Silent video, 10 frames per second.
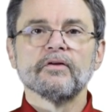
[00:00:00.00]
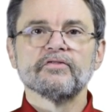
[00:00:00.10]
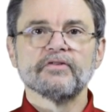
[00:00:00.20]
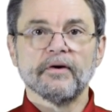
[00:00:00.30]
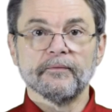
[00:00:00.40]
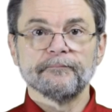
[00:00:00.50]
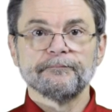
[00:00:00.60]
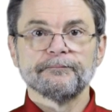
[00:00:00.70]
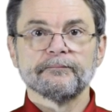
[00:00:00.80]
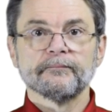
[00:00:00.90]
So,
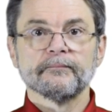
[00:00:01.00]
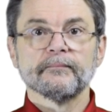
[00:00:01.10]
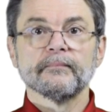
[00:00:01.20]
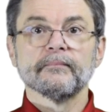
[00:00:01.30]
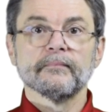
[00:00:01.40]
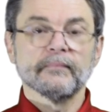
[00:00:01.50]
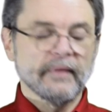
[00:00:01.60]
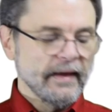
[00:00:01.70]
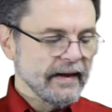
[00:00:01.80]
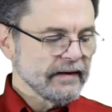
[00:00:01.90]

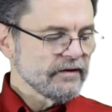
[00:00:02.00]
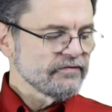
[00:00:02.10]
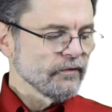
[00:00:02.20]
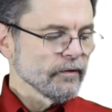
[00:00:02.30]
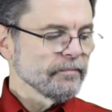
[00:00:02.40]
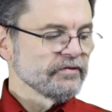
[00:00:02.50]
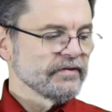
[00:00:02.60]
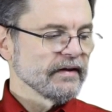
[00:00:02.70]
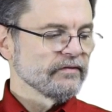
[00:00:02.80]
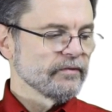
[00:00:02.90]

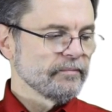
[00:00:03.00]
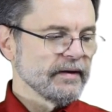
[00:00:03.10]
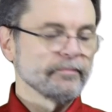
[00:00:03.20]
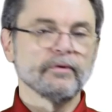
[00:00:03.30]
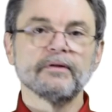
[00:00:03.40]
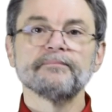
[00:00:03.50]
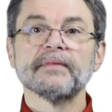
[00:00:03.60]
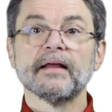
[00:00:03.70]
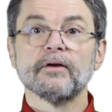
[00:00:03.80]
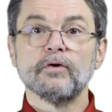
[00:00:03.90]
84% of the people
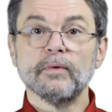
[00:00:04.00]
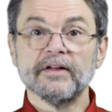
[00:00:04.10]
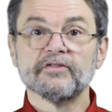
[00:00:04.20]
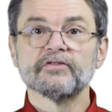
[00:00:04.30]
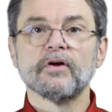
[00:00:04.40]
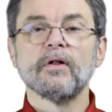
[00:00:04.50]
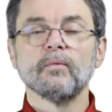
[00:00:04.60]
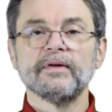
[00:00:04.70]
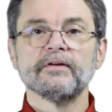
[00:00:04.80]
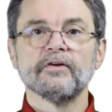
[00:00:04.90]
who
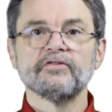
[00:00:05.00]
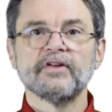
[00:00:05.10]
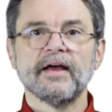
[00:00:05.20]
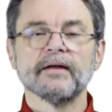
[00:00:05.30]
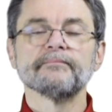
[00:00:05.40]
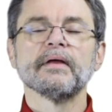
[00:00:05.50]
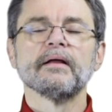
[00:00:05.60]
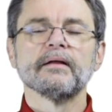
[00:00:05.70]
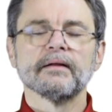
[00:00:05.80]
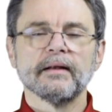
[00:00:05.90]
install Windows 10
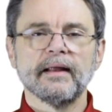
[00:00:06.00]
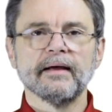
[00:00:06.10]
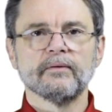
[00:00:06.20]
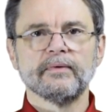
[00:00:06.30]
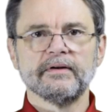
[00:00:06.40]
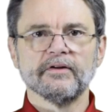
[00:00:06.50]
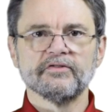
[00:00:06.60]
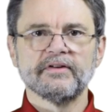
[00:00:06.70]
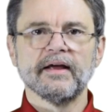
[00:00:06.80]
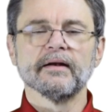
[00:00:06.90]
like
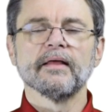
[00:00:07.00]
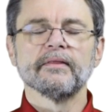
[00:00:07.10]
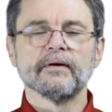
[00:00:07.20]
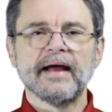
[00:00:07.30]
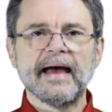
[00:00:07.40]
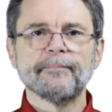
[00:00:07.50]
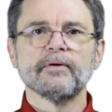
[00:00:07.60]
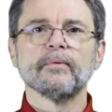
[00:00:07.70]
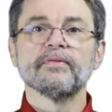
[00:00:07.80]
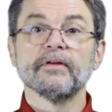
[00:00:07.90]
Windows 10. They're
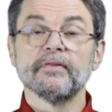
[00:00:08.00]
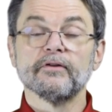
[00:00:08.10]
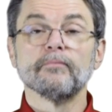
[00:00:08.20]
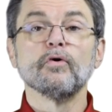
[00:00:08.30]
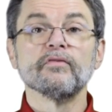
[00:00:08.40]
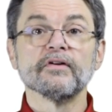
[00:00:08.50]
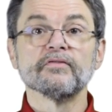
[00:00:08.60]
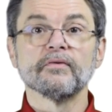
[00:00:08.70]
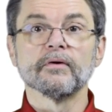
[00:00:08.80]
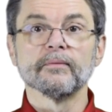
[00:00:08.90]
happy with it and they're
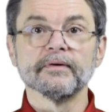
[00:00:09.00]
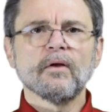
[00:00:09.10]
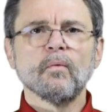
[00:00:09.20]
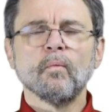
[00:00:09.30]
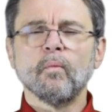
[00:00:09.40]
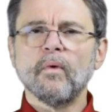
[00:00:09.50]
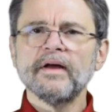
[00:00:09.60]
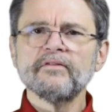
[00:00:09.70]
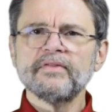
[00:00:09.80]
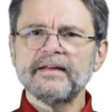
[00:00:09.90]
moving forward.
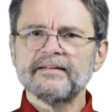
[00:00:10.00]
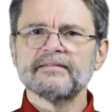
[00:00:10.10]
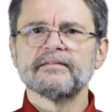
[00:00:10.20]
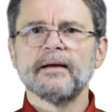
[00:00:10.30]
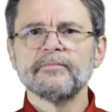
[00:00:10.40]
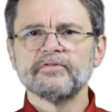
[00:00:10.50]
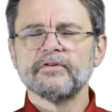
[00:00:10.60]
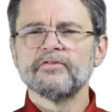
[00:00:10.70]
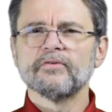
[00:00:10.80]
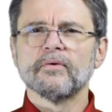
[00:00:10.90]
One of the
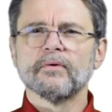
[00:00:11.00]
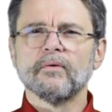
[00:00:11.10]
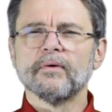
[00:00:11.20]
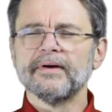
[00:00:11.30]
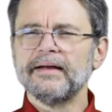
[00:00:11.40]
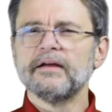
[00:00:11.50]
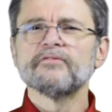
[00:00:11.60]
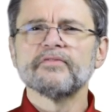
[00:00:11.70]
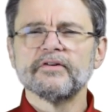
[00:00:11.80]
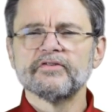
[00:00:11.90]
assumptions or, or
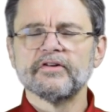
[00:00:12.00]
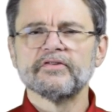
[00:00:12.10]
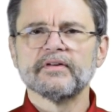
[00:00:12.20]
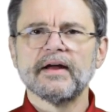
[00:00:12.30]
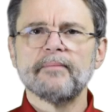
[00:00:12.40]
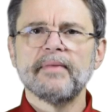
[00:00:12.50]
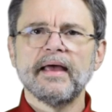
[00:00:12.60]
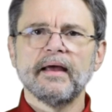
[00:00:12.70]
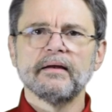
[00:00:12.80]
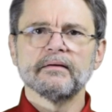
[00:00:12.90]
inferences that I
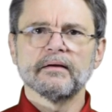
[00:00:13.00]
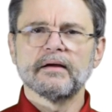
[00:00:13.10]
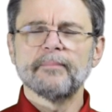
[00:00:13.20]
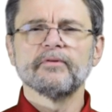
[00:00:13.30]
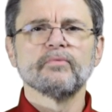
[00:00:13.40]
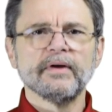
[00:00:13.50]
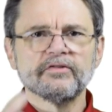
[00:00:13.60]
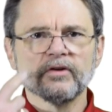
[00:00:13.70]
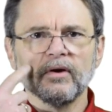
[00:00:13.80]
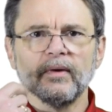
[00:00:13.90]
made a couple of
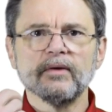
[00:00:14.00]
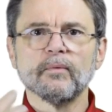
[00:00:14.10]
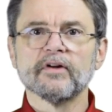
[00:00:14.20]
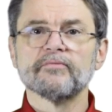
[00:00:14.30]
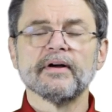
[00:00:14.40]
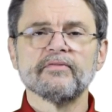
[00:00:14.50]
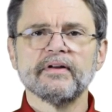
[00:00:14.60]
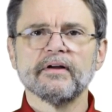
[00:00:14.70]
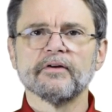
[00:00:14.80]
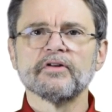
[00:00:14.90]
weeks ago in one of my
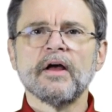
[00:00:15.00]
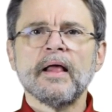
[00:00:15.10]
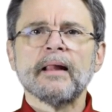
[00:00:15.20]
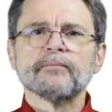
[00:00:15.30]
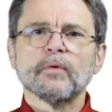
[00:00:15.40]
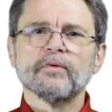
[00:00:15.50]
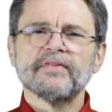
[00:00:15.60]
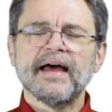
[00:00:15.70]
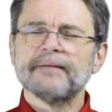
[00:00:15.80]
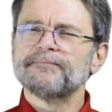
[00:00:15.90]
videos
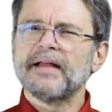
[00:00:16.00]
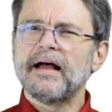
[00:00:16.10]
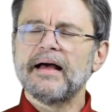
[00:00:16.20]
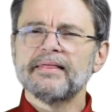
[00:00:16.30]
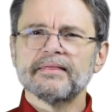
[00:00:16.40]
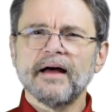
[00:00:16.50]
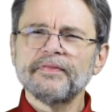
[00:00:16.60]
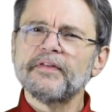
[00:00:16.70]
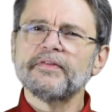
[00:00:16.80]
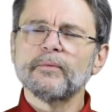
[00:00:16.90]
was that I
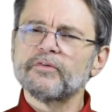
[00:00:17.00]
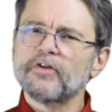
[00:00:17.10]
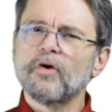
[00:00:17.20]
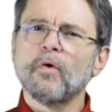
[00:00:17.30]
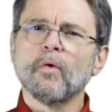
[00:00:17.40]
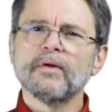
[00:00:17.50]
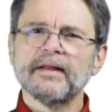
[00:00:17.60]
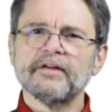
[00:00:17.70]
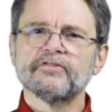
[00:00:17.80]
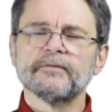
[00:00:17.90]
thought that there was a
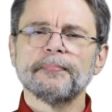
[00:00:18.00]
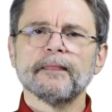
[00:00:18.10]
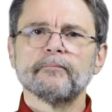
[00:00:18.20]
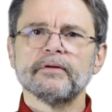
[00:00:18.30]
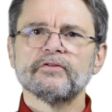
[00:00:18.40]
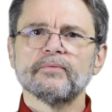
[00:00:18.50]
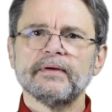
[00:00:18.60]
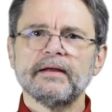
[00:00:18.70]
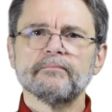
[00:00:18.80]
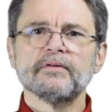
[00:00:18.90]
correlation
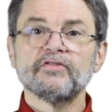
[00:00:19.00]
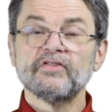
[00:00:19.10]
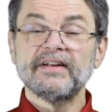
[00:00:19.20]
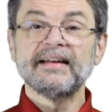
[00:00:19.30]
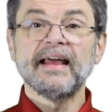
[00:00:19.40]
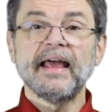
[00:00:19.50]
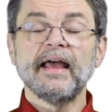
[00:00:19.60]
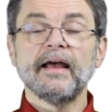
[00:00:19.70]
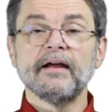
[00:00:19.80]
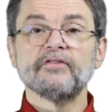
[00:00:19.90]
between machine
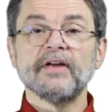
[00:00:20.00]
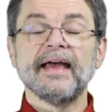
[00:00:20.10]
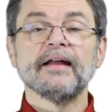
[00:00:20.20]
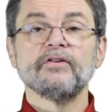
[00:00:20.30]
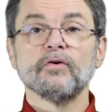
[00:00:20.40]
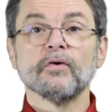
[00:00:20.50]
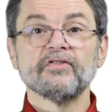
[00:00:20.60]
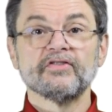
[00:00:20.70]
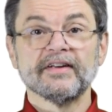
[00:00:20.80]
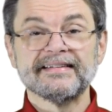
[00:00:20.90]
age and your
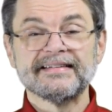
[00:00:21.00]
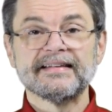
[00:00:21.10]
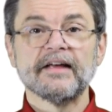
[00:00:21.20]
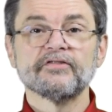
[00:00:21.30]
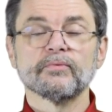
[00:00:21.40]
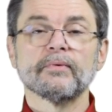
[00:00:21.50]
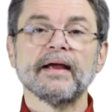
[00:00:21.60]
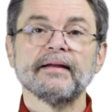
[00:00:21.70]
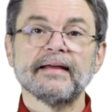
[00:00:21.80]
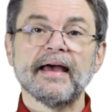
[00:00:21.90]
success
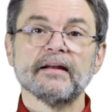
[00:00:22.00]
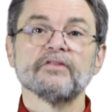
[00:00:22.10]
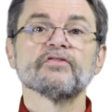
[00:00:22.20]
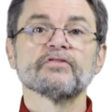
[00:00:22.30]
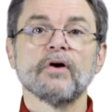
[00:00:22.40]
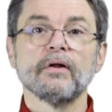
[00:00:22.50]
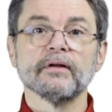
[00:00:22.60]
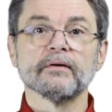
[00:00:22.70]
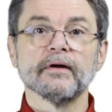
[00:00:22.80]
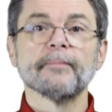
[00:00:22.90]
rate at
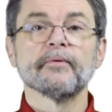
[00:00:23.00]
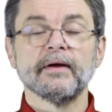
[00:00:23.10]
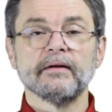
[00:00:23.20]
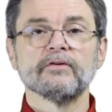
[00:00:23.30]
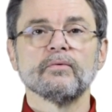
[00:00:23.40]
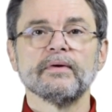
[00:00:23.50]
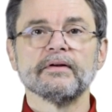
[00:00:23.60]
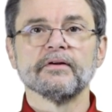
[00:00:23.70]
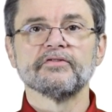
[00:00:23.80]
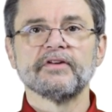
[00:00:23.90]
installing or upgrading to
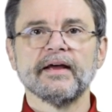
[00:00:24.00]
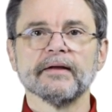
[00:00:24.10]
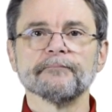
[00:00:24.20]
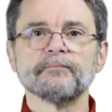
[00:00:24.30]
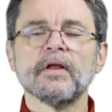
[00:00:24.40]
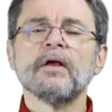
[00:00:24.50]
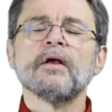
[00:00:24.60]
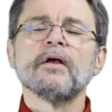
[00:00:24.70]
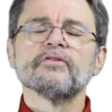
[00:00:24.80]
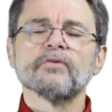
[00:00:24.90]
Windows 10.
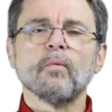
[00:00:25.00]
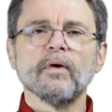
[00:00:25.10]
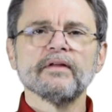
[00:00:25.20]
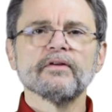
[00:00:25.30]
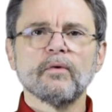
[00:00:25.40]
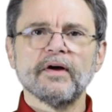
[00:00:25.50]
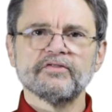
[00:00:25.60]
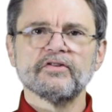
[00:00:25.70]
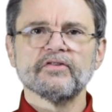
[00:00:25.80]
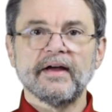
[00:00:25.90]
So, one of the
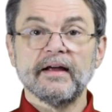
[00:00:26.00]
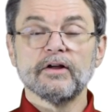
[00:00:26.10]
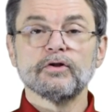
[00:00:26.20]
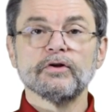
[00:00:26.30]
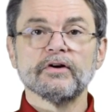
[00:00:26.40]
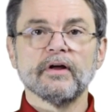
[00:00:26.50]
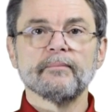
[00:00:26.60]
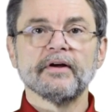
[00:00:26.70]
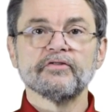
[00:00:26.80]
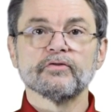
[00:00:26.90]
questions I included
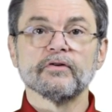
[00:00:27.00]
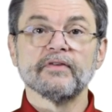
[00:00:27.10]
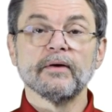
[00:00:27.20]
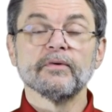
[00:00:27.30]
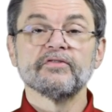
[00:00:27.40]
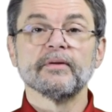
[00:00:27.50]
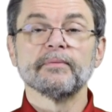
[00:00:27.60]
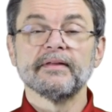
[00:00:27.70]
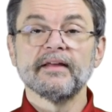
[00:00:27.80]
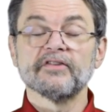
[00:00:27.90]
on my survey was
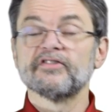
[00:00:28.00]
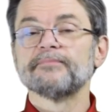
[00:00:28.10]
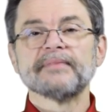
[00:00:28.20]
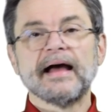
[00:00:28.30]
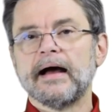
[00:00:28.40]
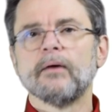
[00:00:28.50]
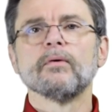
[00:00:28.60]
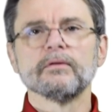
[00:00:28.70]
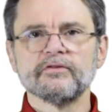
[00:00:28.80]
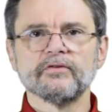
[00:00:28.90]
simply this How
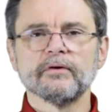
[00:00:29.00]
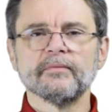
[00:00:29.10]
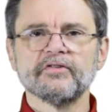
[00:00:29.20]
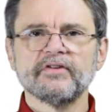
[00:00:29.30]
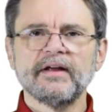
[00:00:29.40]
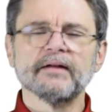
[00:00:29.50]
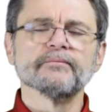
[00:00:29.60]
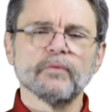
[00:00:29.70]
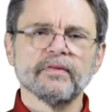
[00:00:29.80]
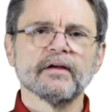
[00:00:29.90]
old is your
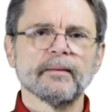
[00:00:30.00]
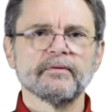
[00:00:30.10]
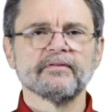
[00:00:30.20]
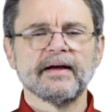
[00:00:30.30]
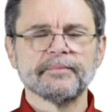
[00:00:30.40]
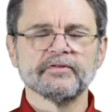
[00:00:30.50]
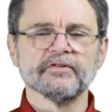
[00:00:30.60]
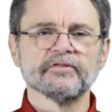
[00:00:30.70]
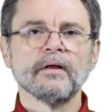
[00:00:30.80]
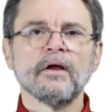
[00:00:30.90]
machine? with a couple of
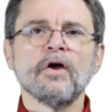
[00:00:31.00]
options.